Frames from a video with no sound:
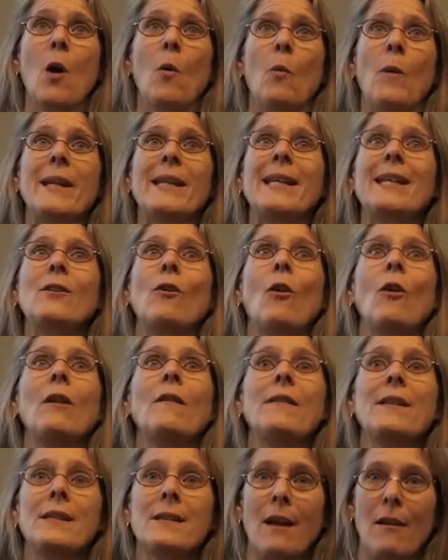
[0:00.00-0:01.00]
We need
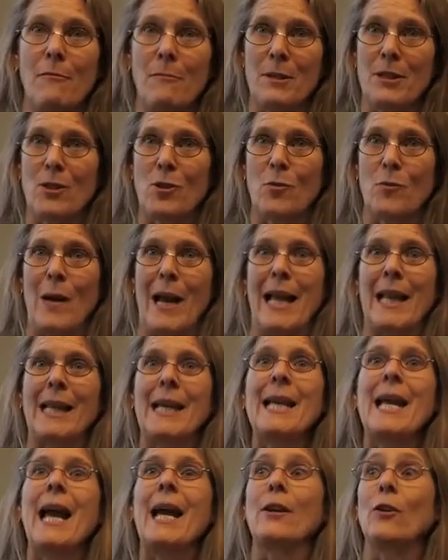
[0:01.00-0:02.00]
all of these governments to
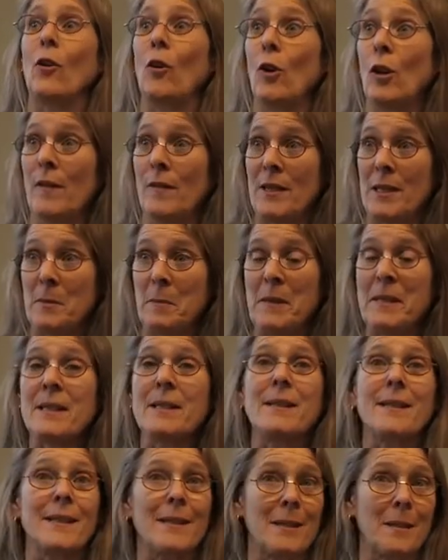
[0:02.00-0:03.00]
rally and all of these
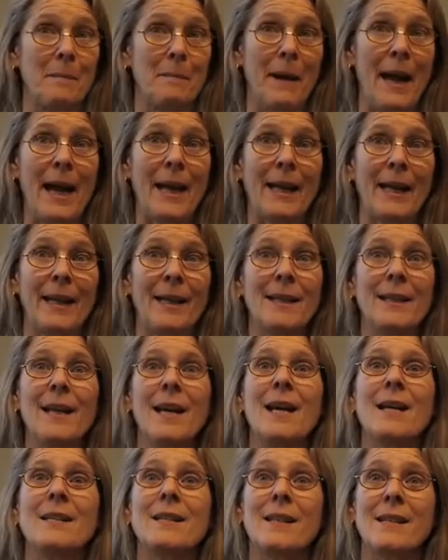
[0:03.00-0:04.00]
businesses to back it,
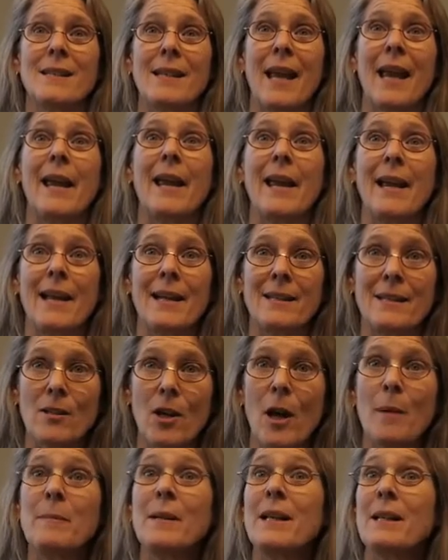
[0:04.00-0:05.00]
to say, it's
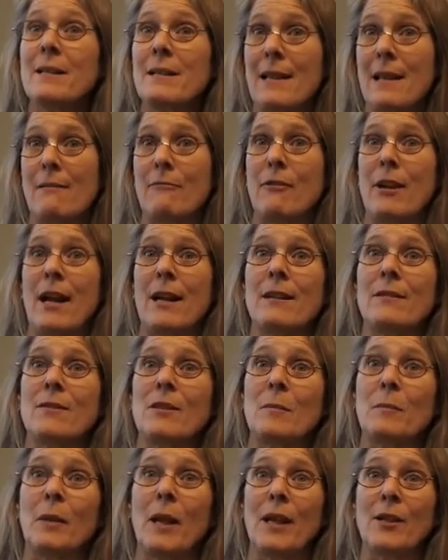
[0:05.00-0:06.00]
time to get slavery out of
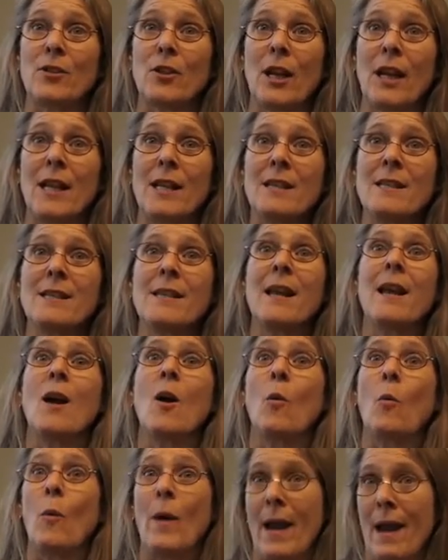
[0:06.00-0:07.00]
supply chains.
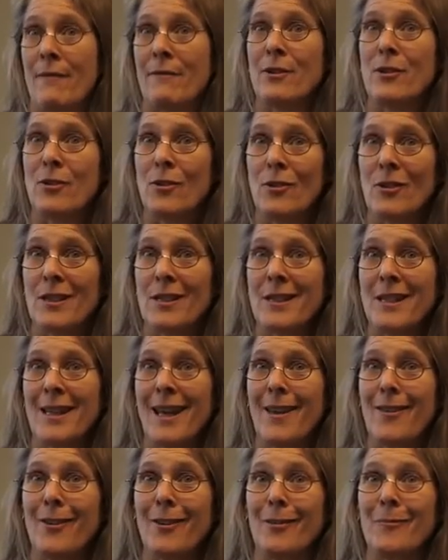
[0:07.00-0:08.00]
We have to do this
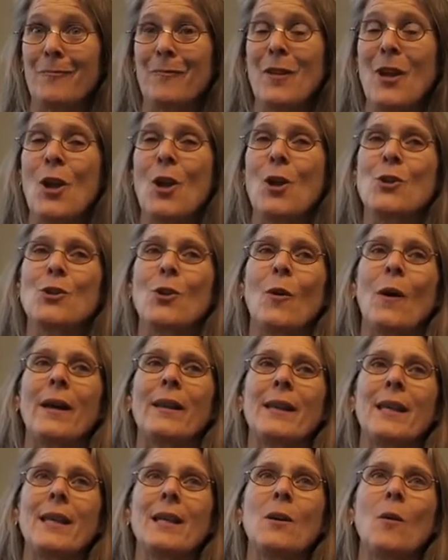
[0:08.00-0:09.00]
together. So
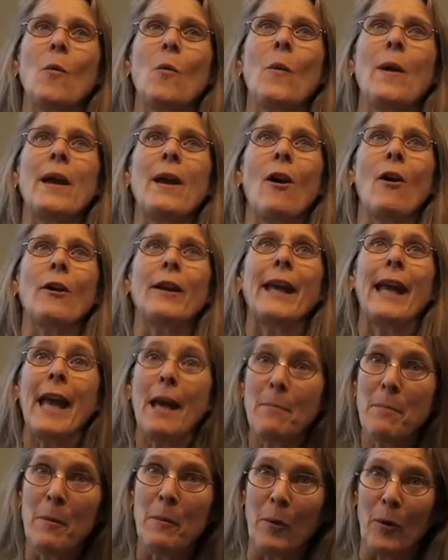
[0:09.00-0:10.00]
I think we are
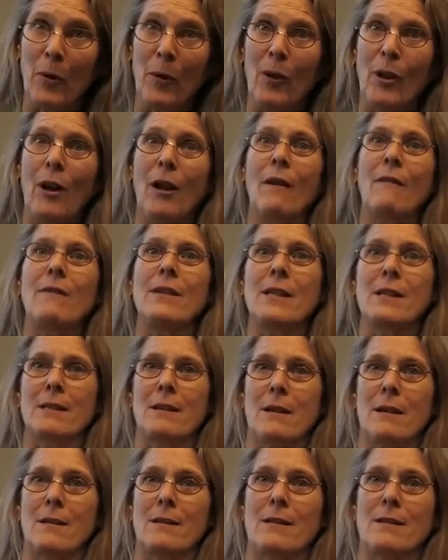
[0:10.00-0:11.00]
capable of
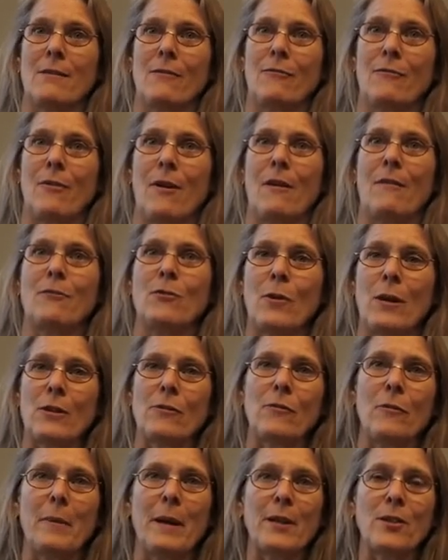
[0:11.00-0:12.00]
these kinds of
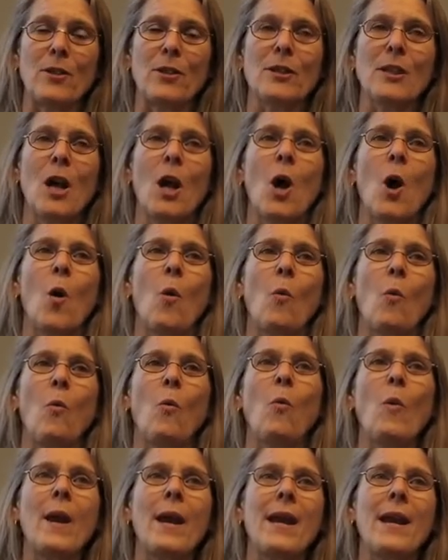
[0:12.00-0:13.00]
transformations.
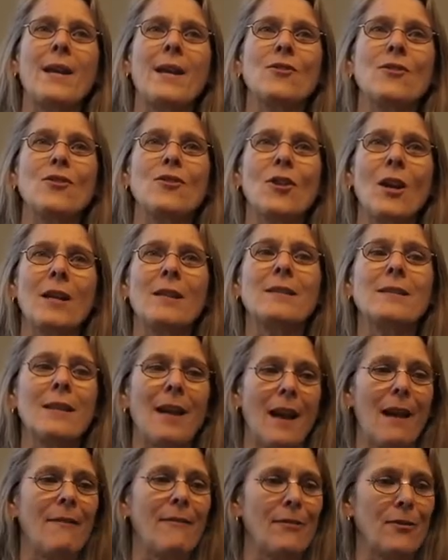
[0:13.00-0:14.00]
We just
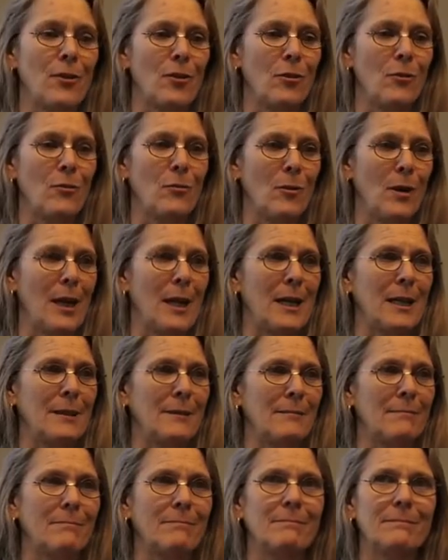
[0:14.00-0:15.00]
have to
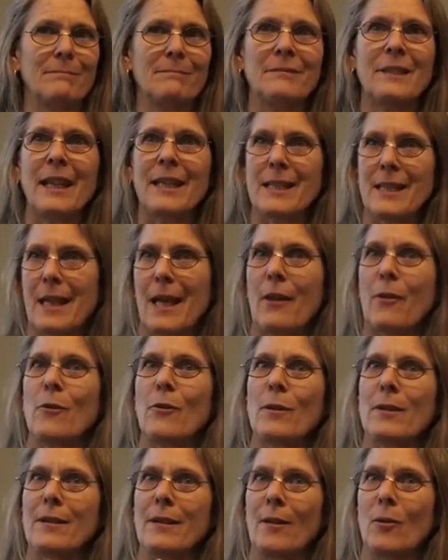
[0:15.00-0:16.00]
get together
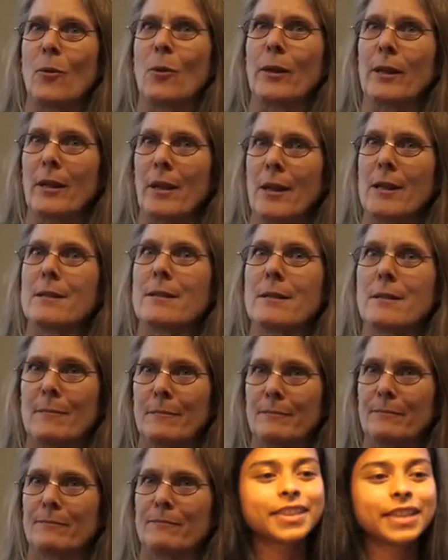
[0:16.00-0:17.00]
and get organized.
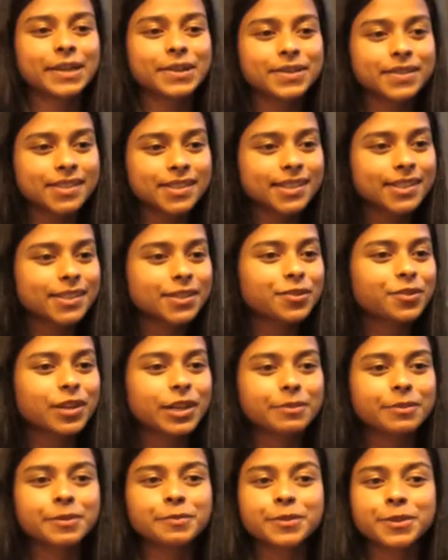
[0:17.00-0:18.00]
There is
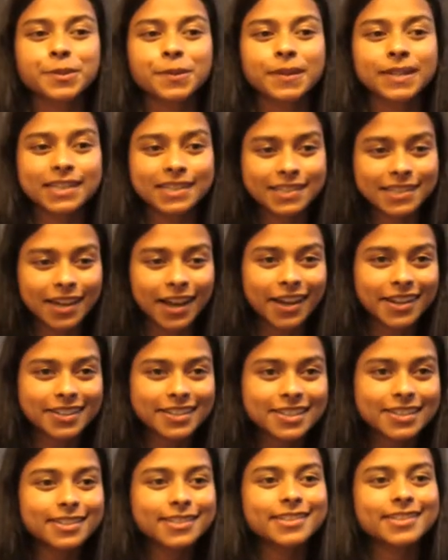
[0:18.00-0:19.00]
disagreement between
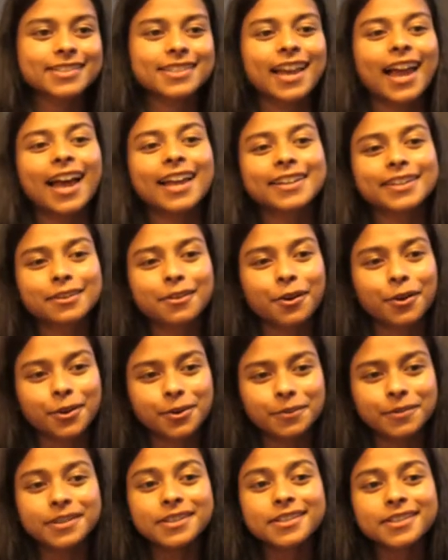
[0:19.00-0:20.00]
scientists and
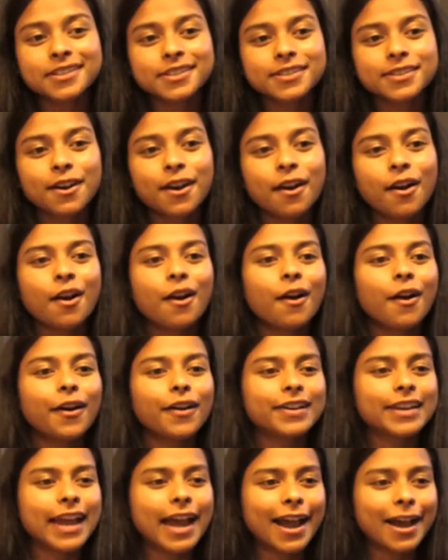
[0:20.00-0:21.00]
economists
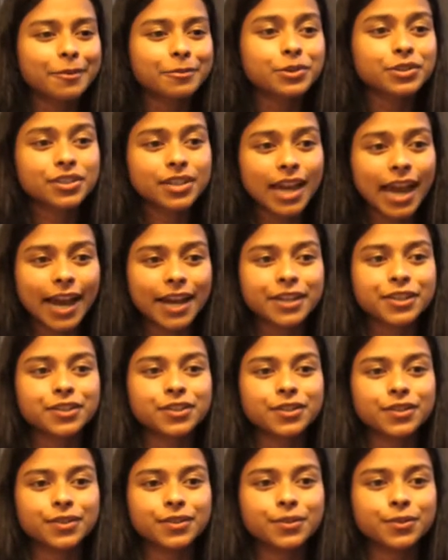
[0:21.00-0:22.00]
on how much
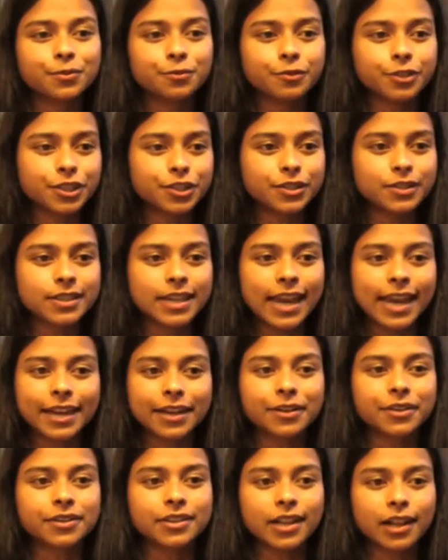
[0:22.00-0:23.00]
action we should
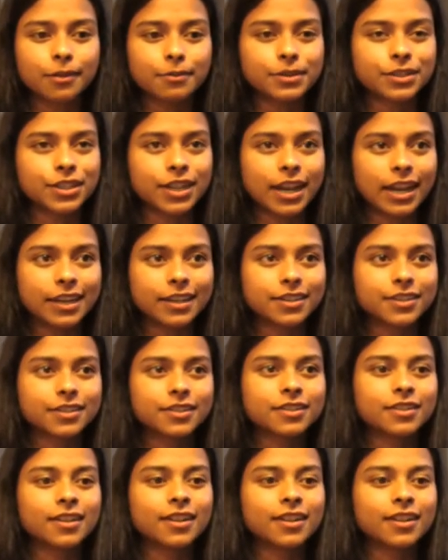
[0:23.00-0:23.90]
take on climate change.